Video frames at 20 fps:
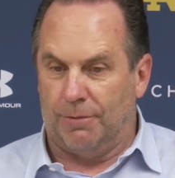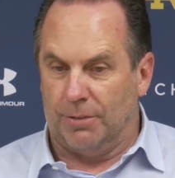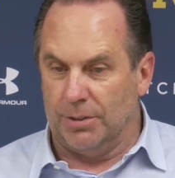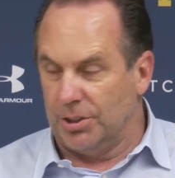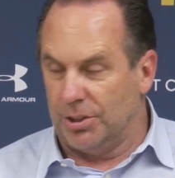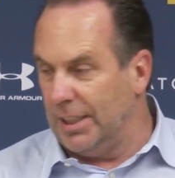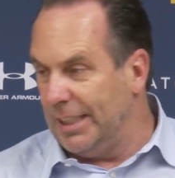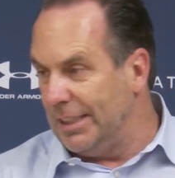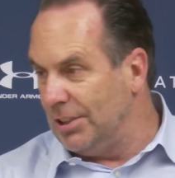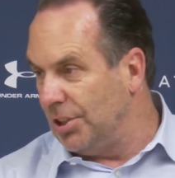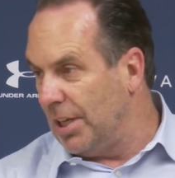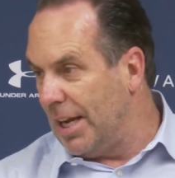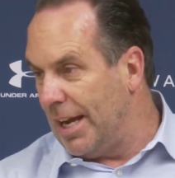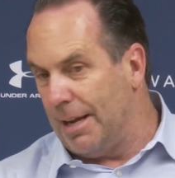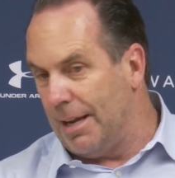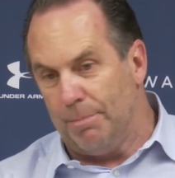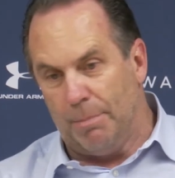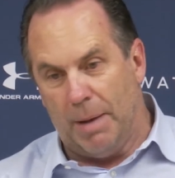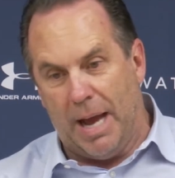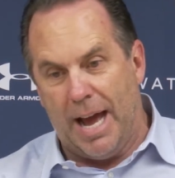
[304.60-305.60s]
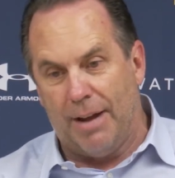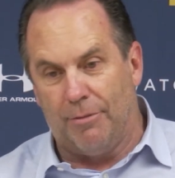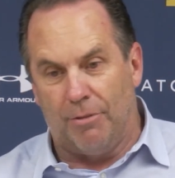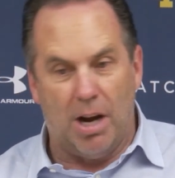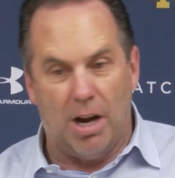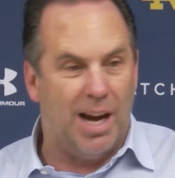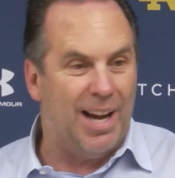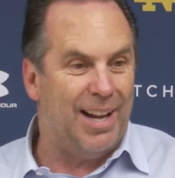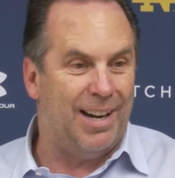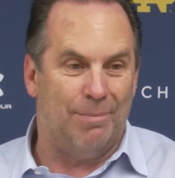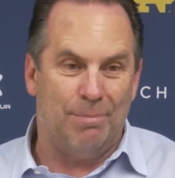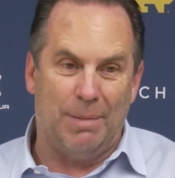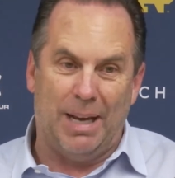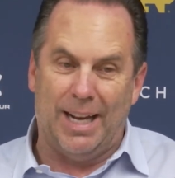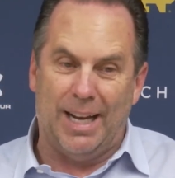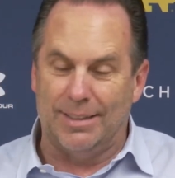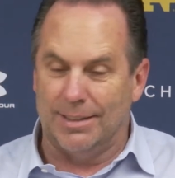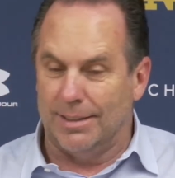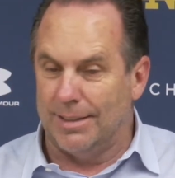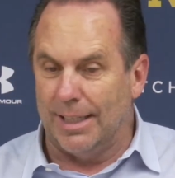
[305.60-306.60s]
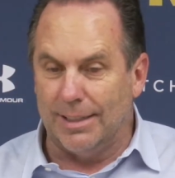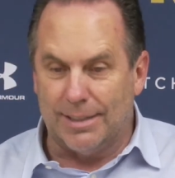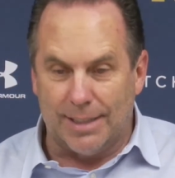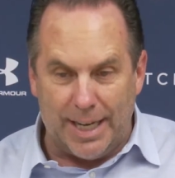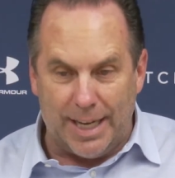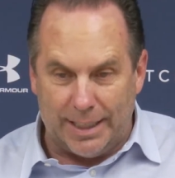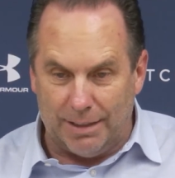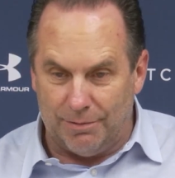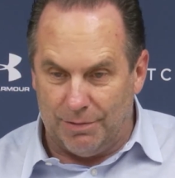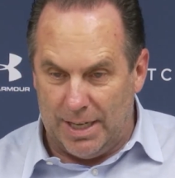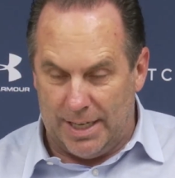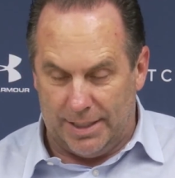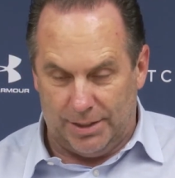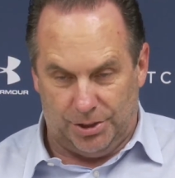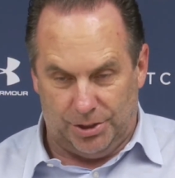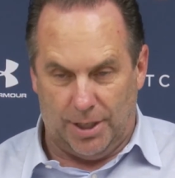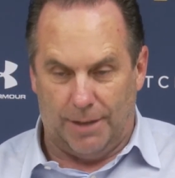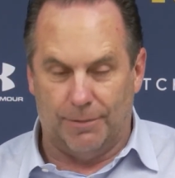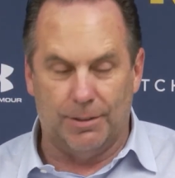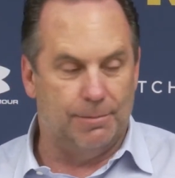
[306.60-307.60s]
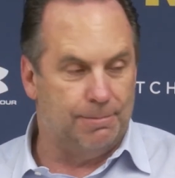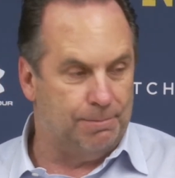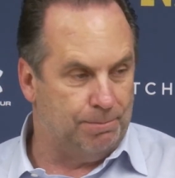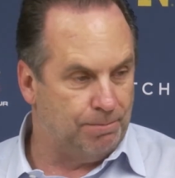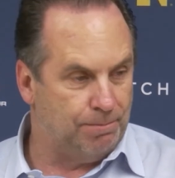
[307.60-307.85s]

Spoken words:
for TJ and Matt Ryan, and man, did they take advantage of it.